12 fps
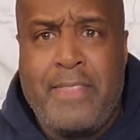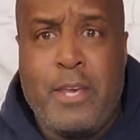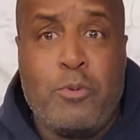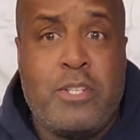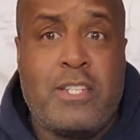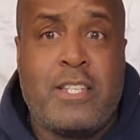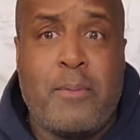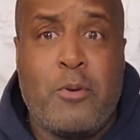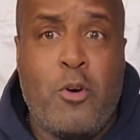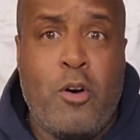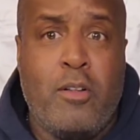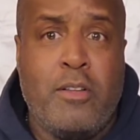I think we should
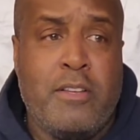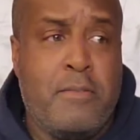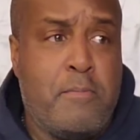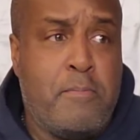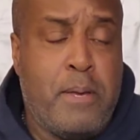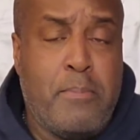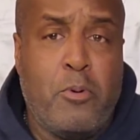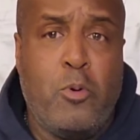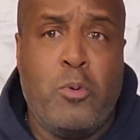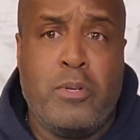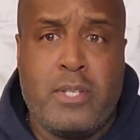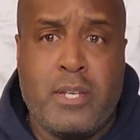stop calling
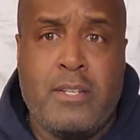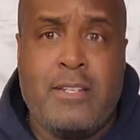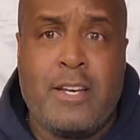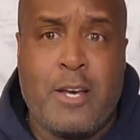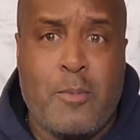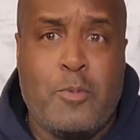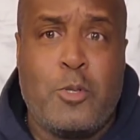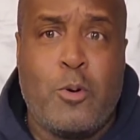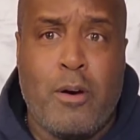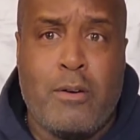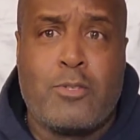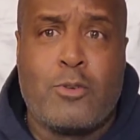people who intend to come
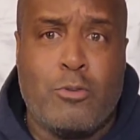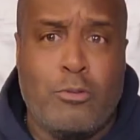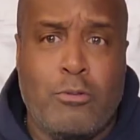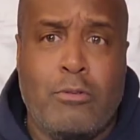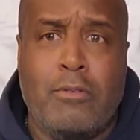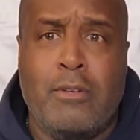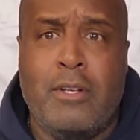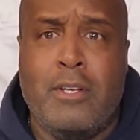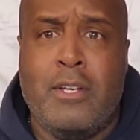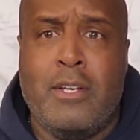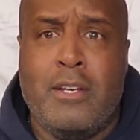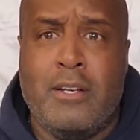to our school,
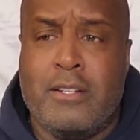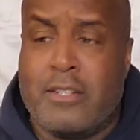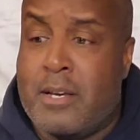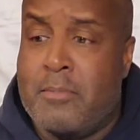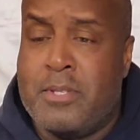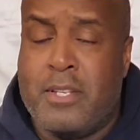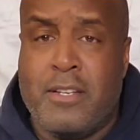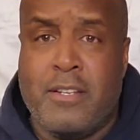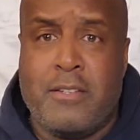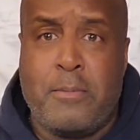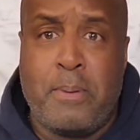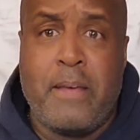uh, to come
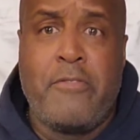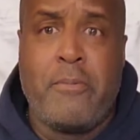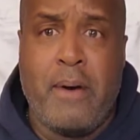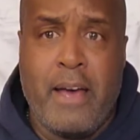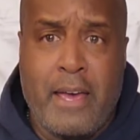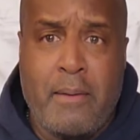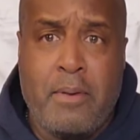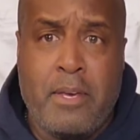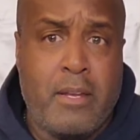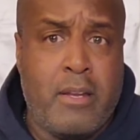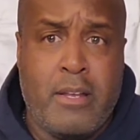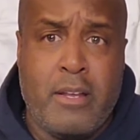to, to play for
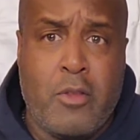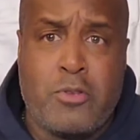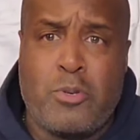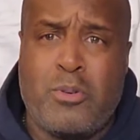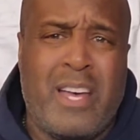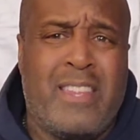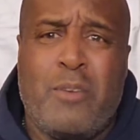Miami and, and other schools.